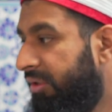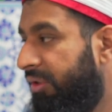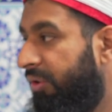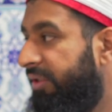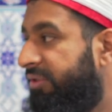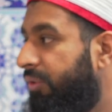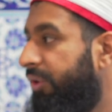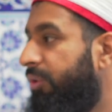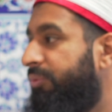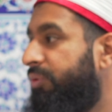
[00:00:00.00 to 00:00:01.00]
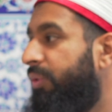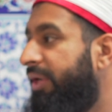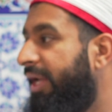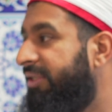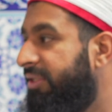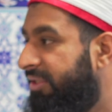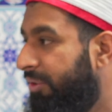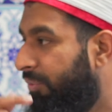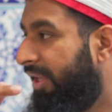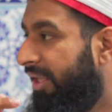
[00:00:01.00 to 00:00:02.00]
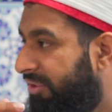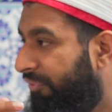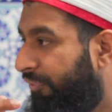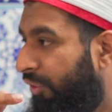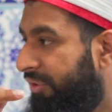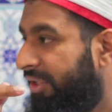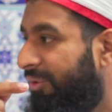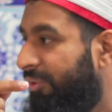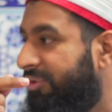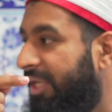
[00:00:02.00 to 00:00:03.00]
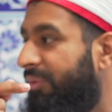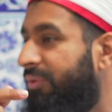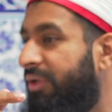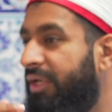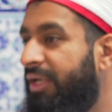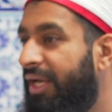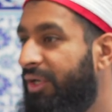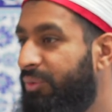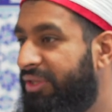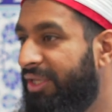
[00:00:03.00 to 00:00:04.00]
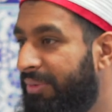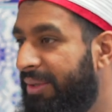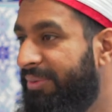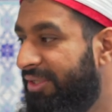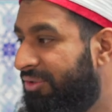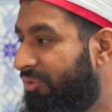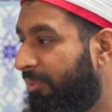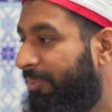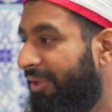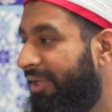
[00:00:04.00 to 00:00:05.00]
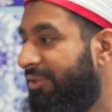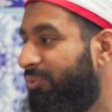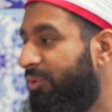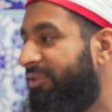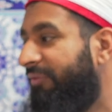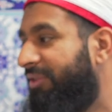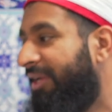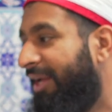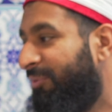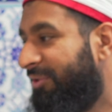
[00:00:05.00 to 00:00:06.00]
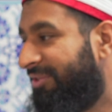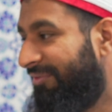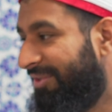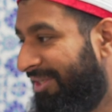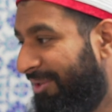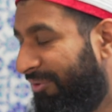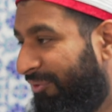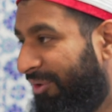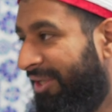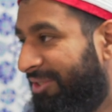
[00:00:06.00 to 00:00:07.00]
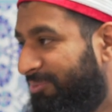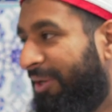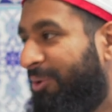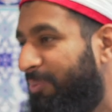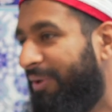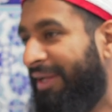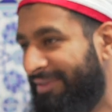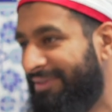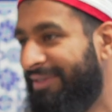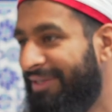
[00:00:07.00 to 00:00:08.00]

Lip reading: You know, it's going up to 183, 184, then it goes down. And we think maybe it's dropping and it's 179, 178 before it hits back up again.